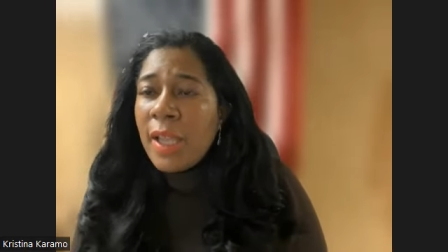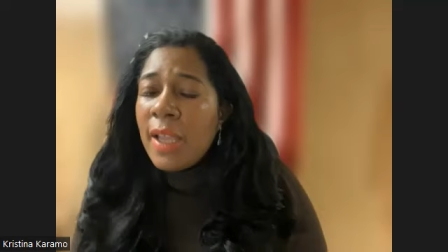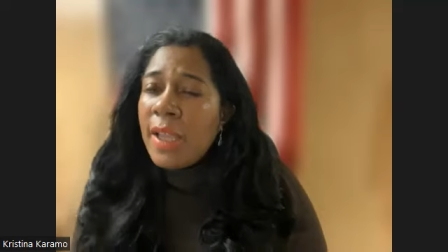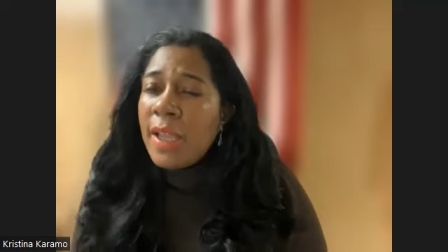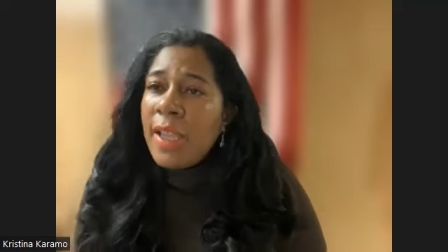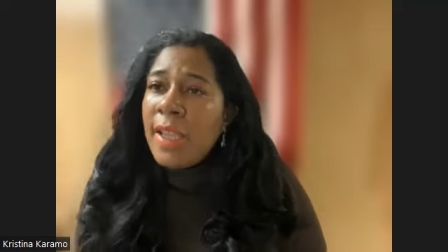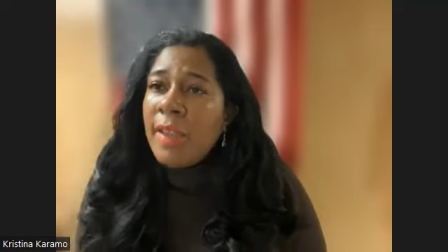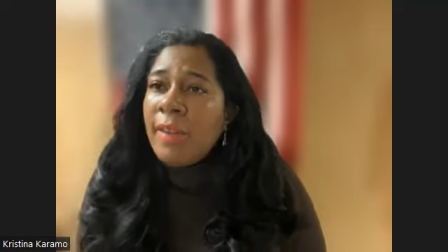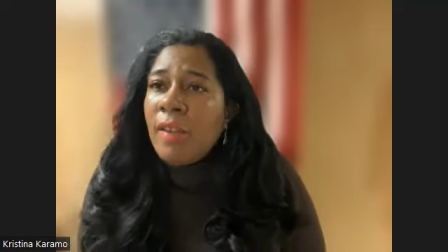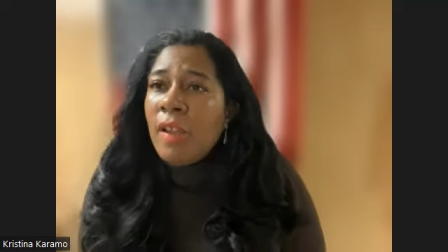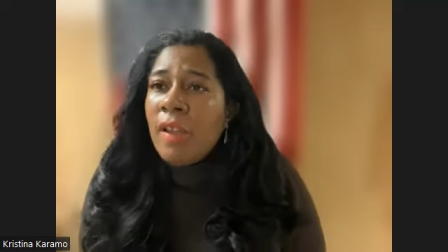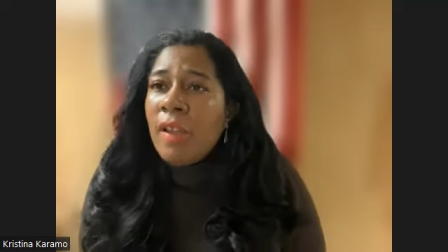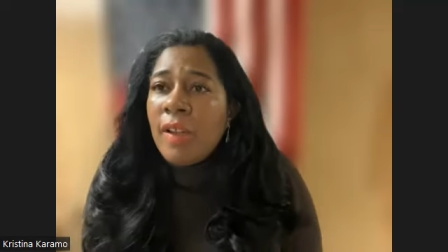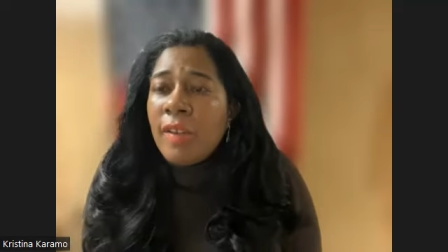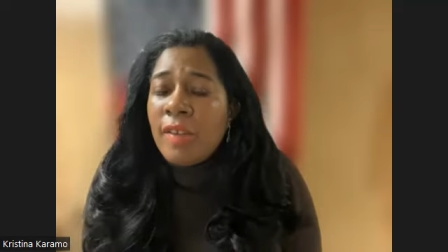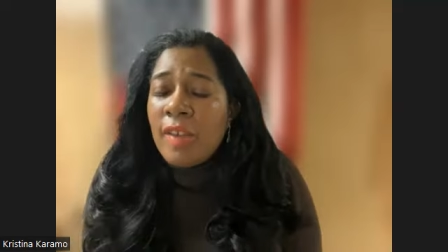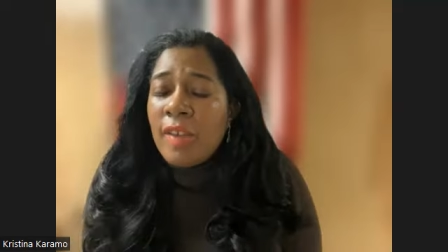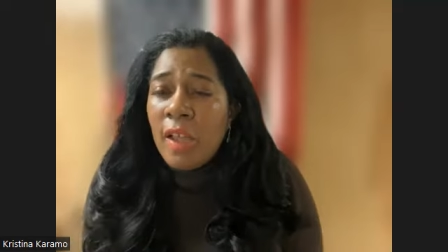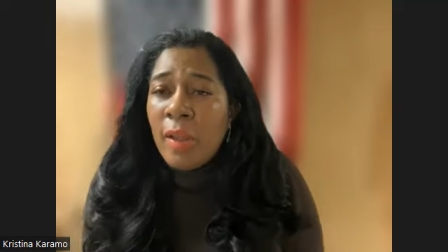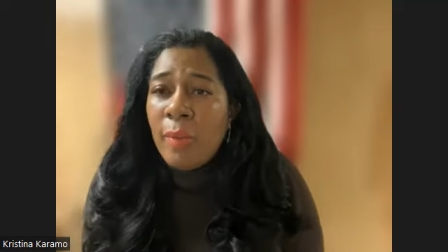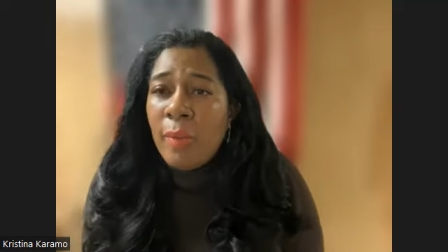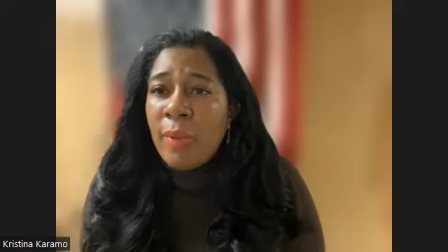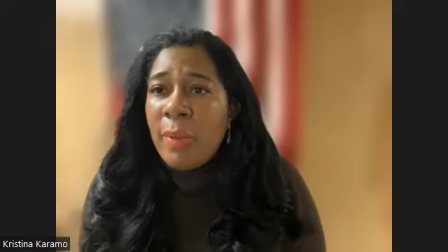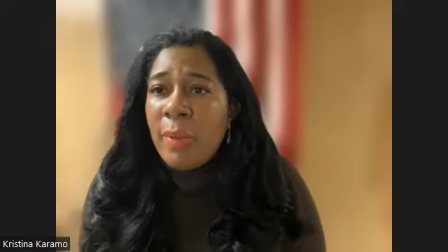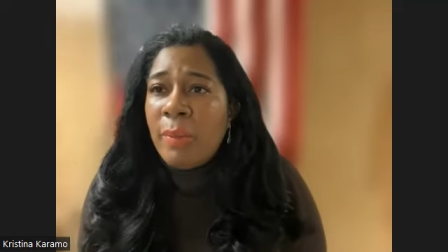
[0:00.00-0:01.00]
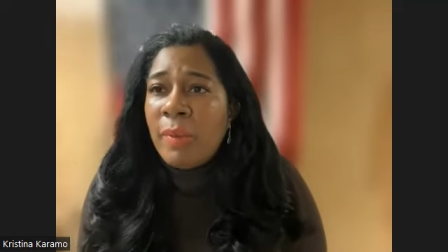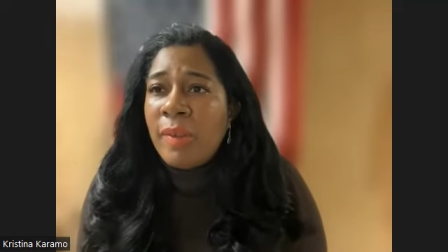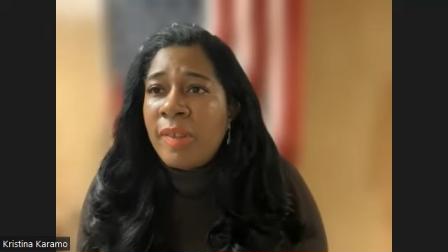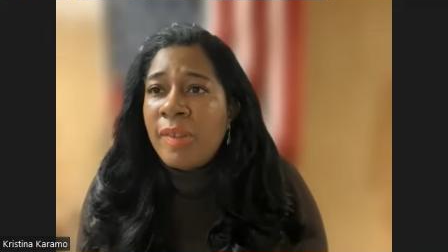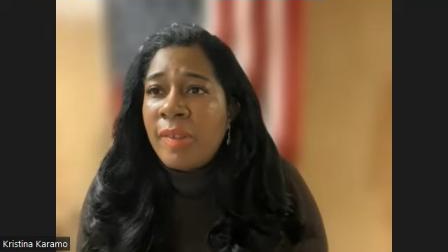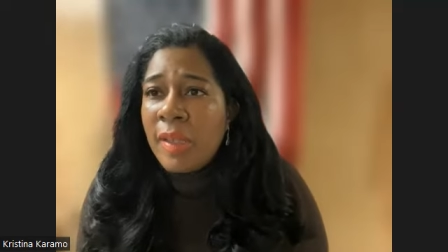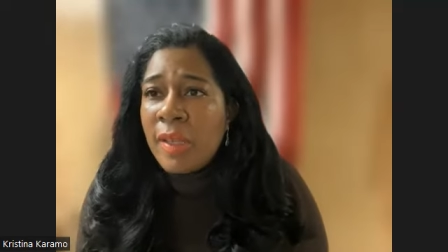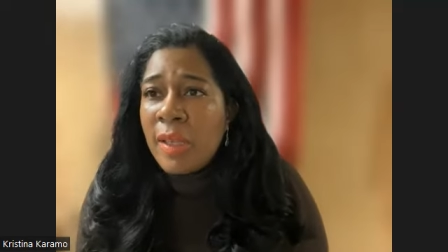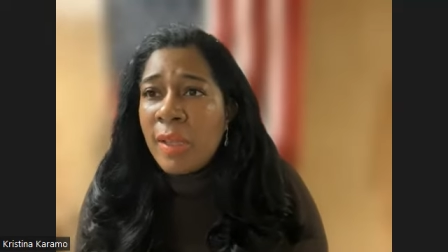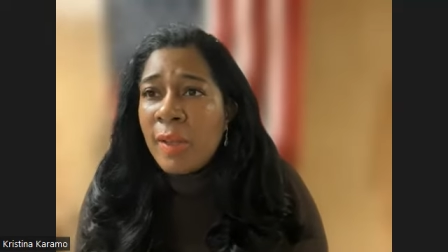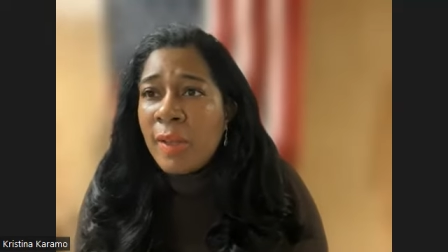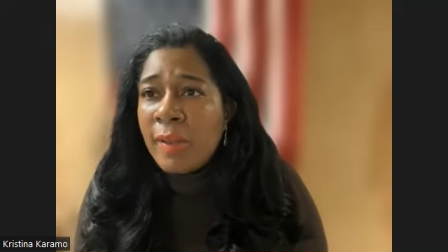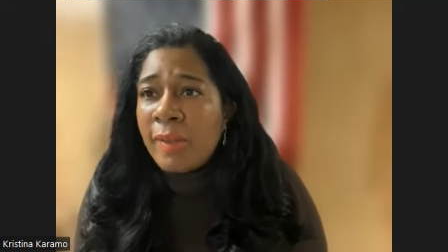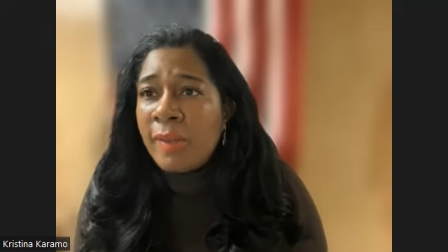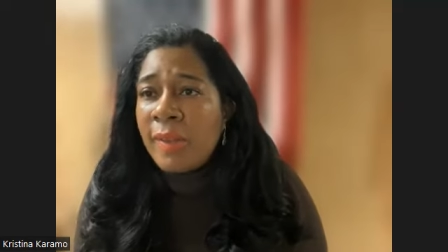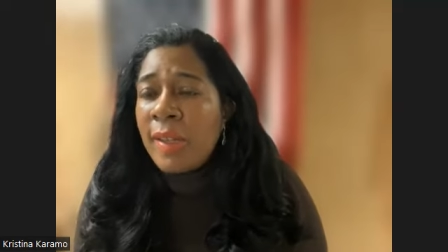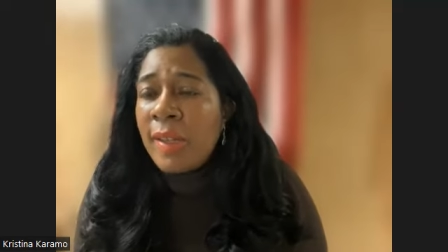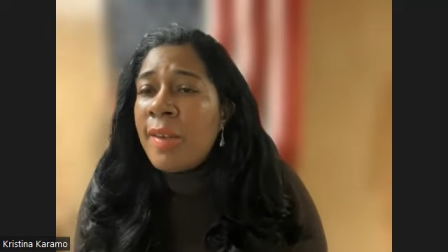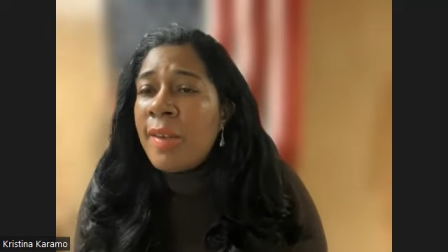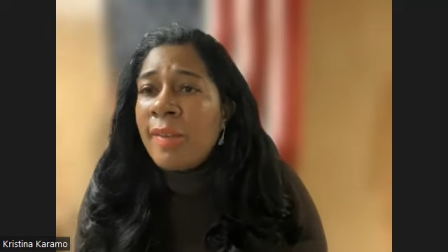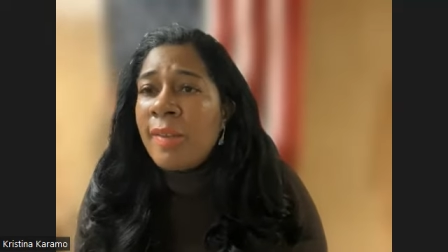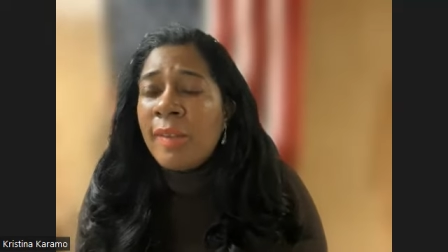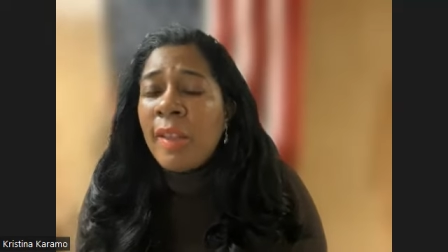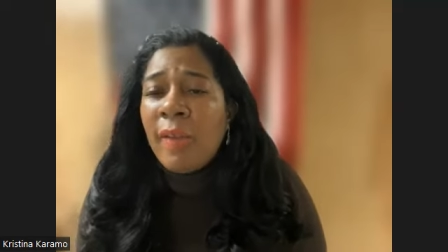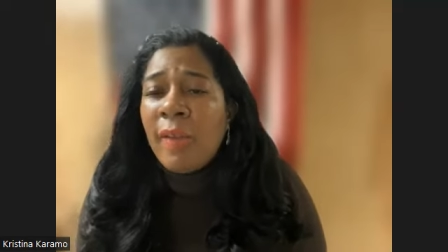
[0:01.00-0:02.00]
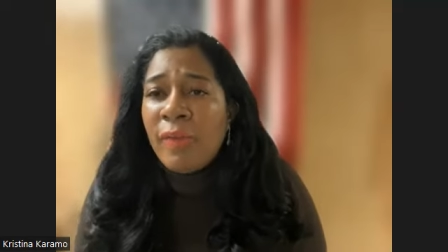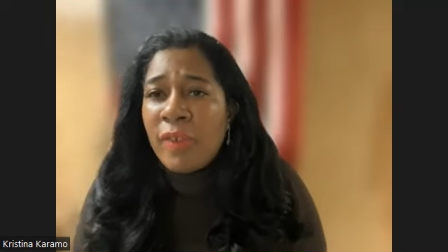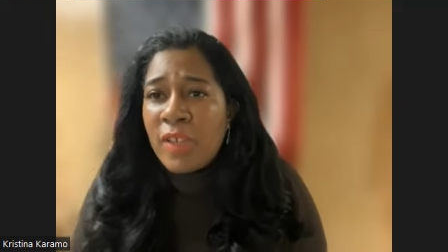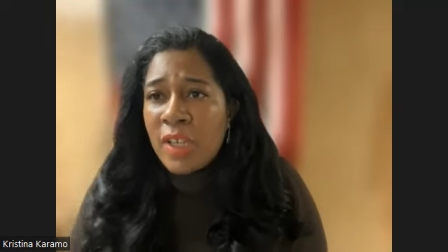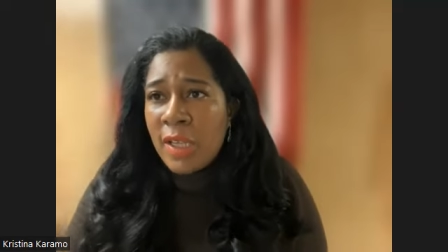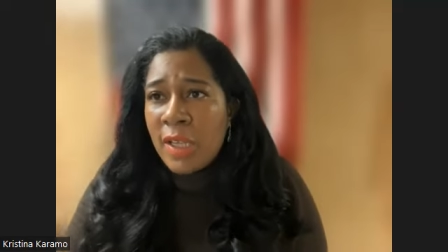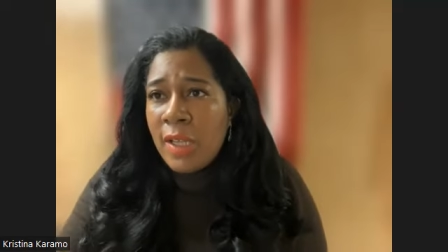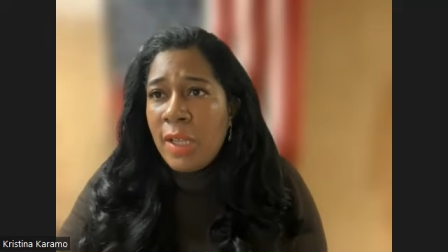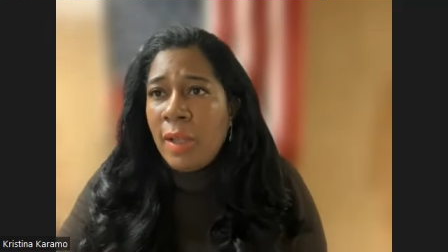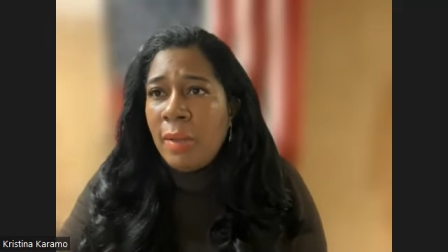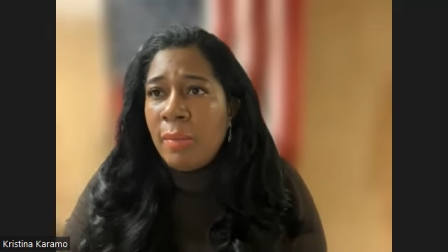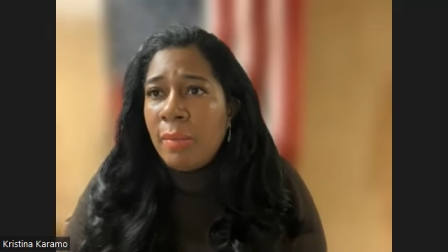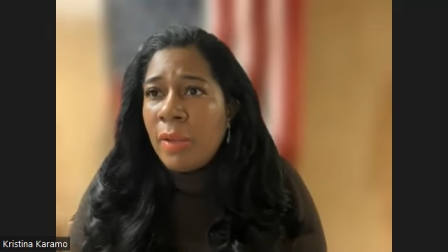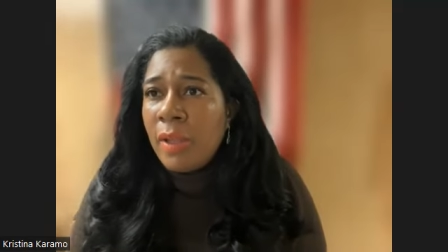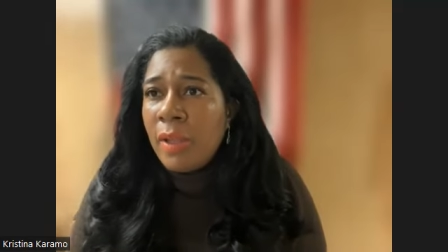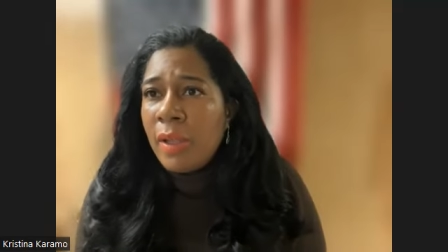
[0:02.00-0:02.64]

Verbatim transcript: He's going to tell people, send send stuff to him.